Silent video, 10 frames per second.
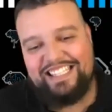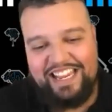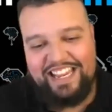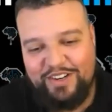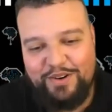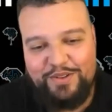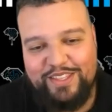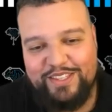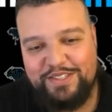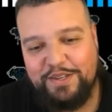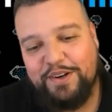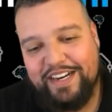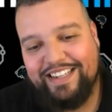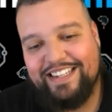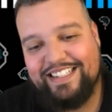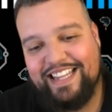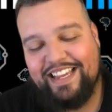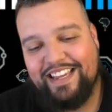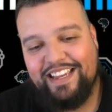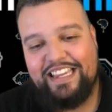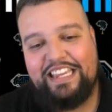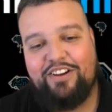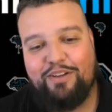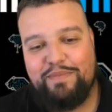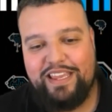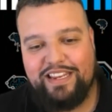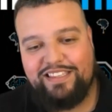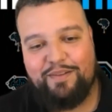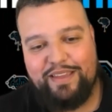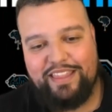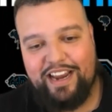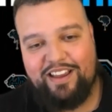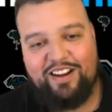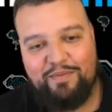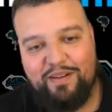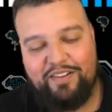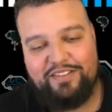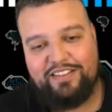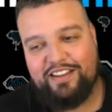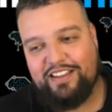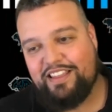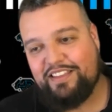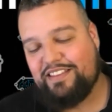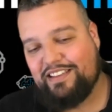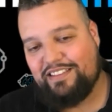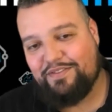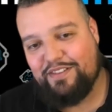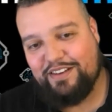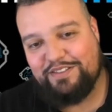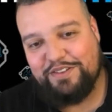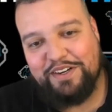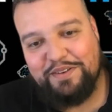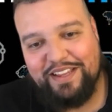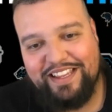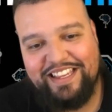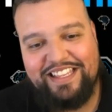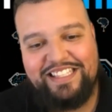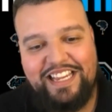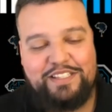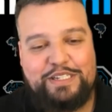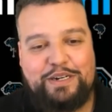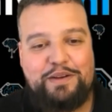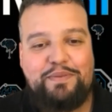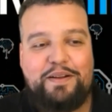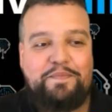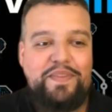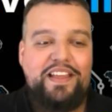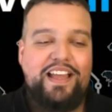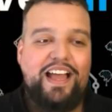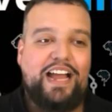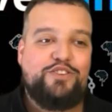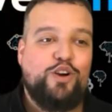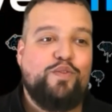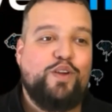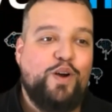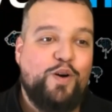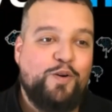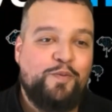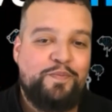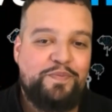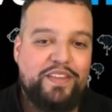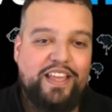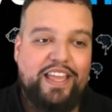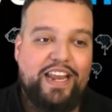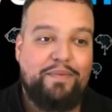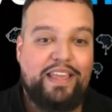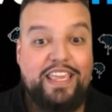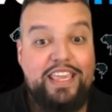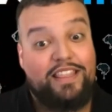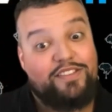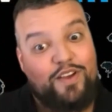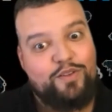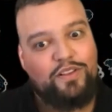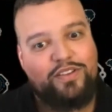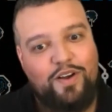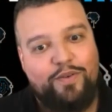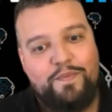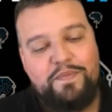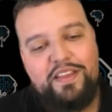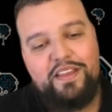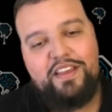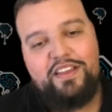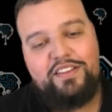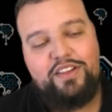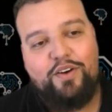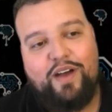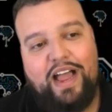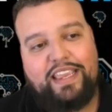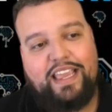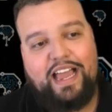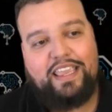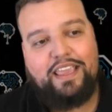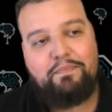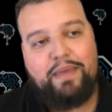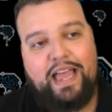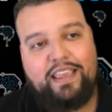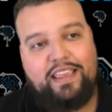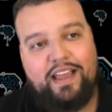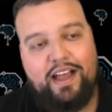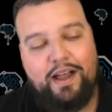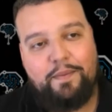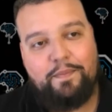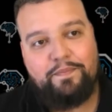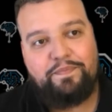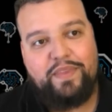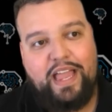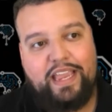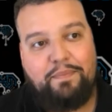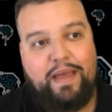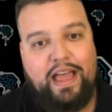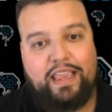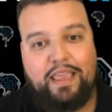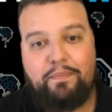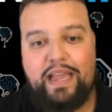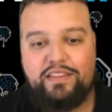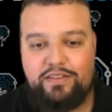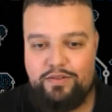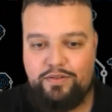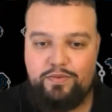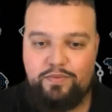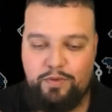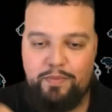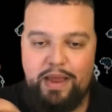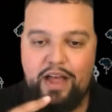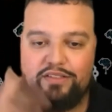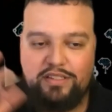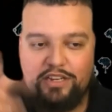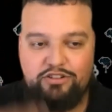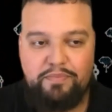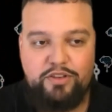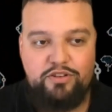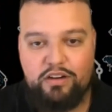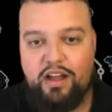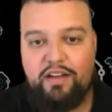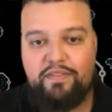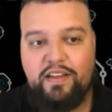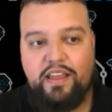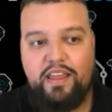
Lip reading: the side story within the story, is that he called me to tell me that I cut him off. So that's the funny story inside the story. But I drove it home, and I'm like, Keith, let's go. So I get back. I get back to where my house is. I drop the truck off,